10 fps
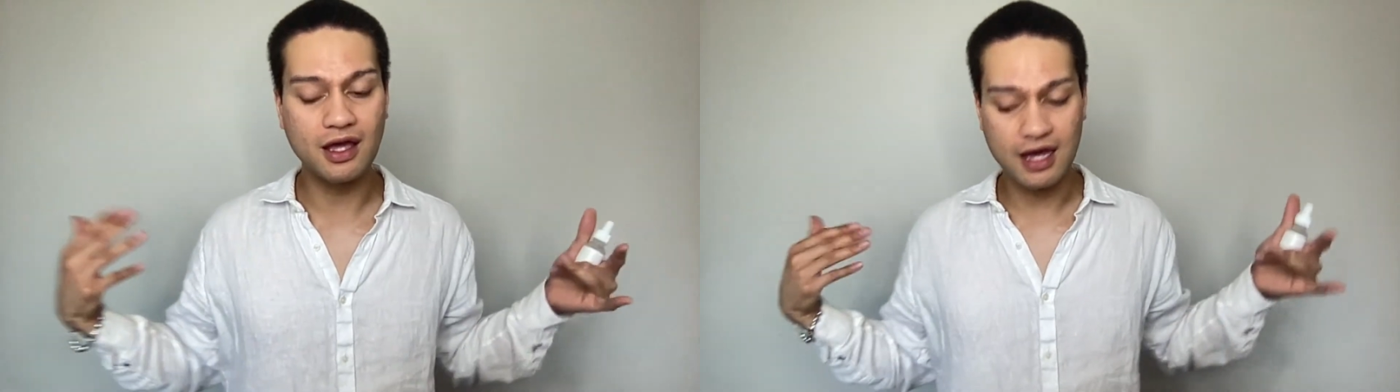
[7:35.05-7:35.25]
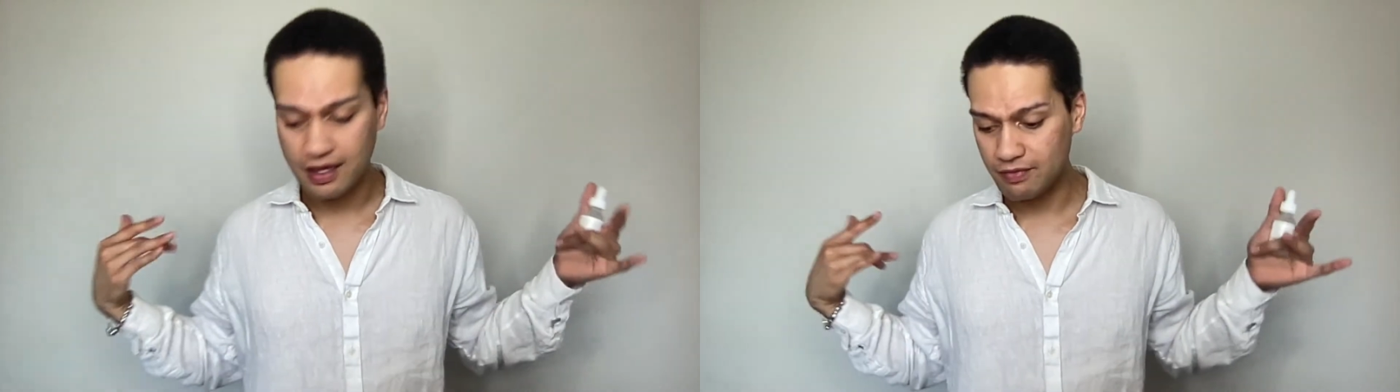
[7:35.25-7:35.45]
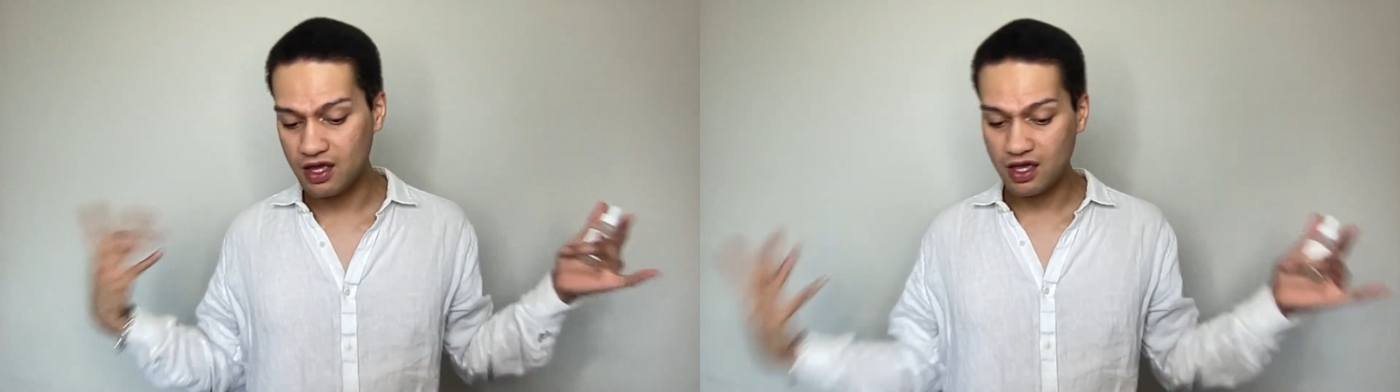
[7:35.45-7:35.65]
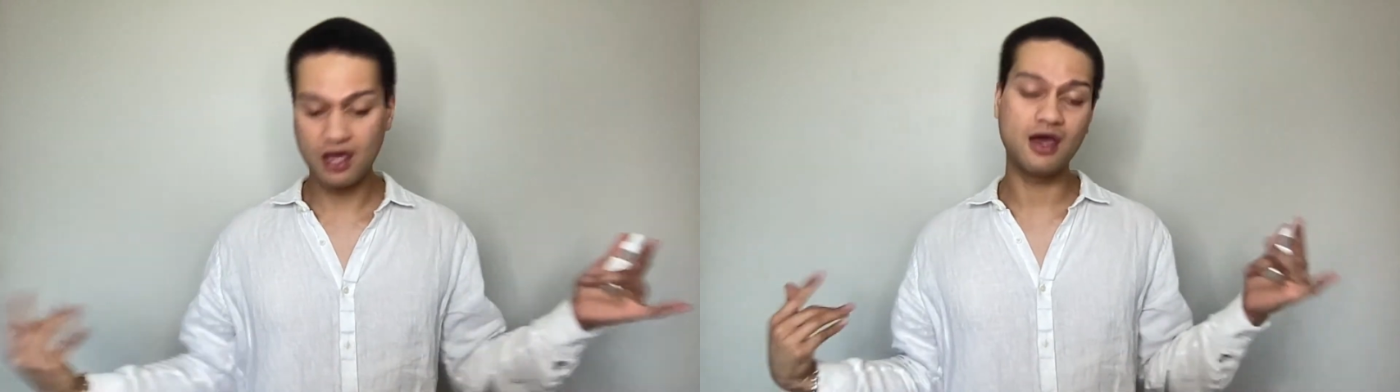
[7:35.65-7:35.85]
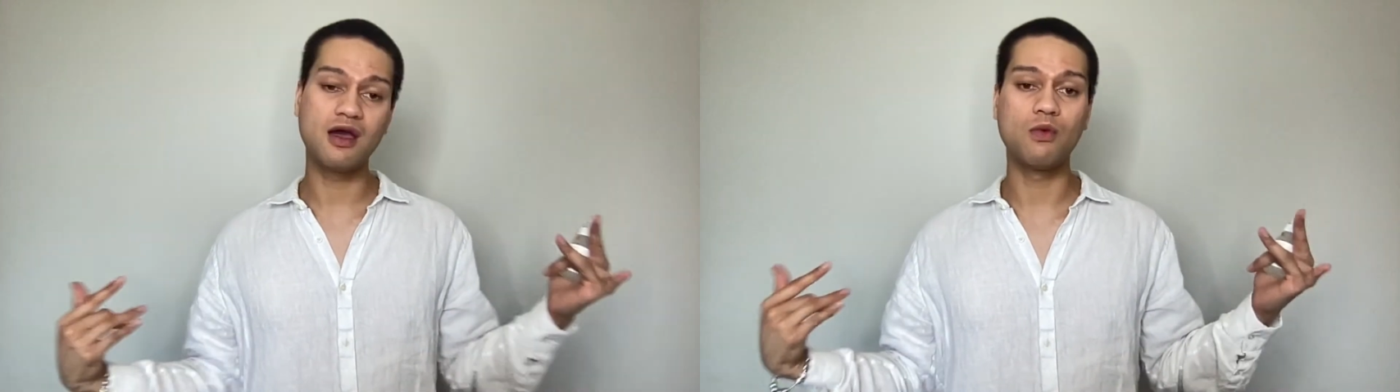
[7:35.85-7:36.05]
I am
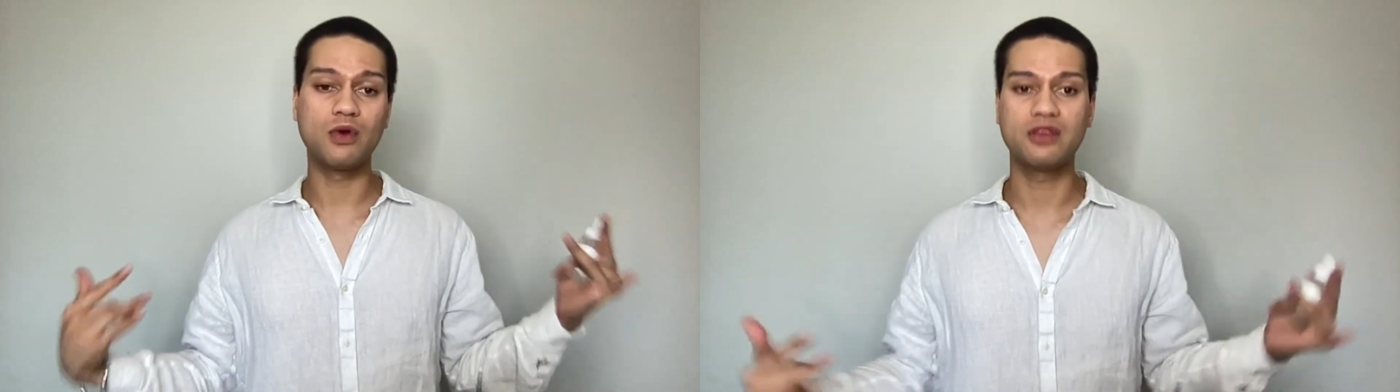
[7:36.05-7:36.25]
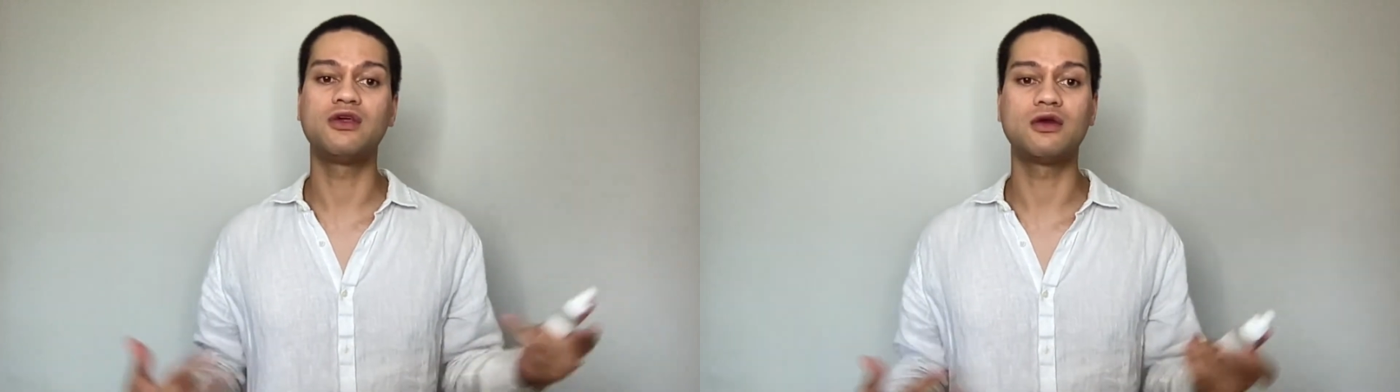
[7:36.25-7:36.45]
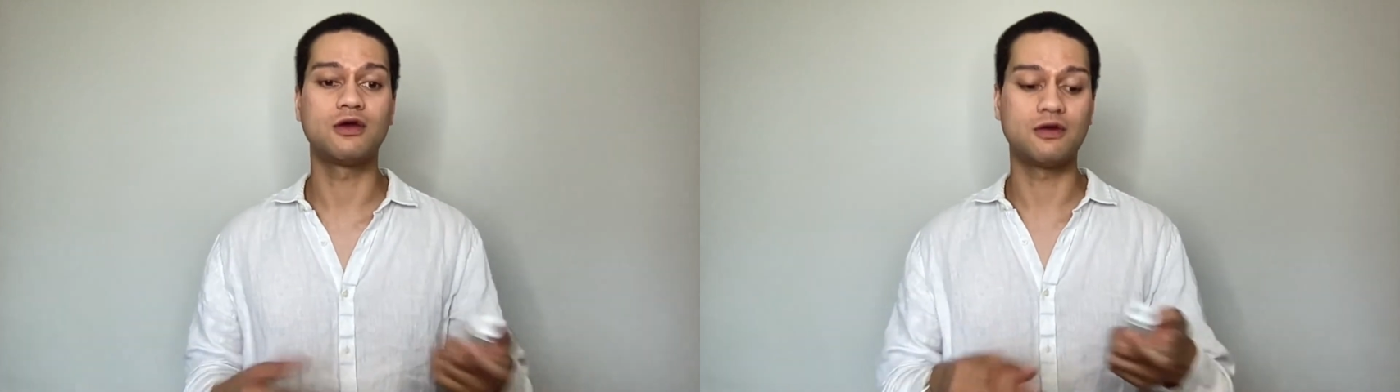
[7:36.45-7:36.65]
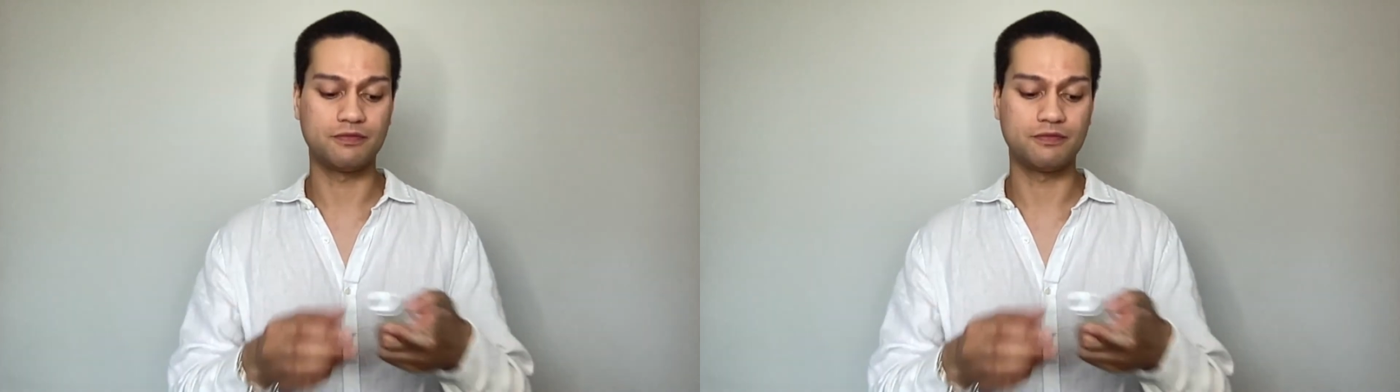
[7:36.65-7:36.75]
here with you.